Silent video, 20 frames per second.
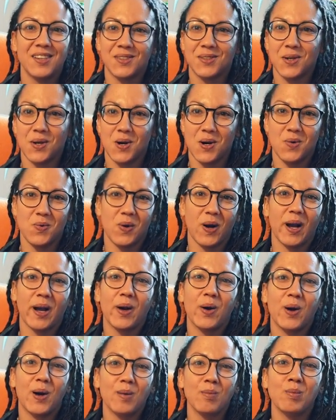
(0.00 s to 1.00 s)
So I'm
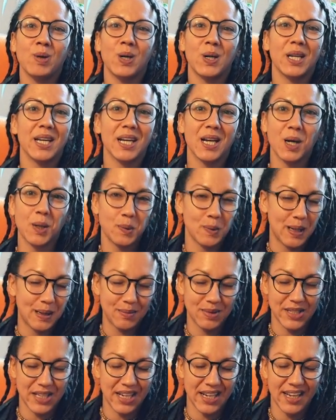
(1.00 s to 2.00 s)
working on building a
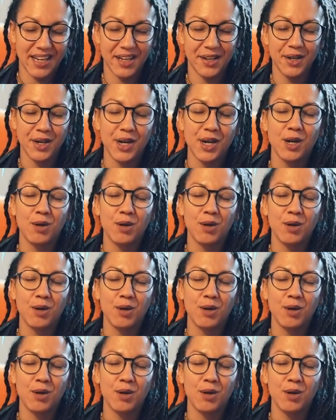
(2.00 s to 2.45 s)
website,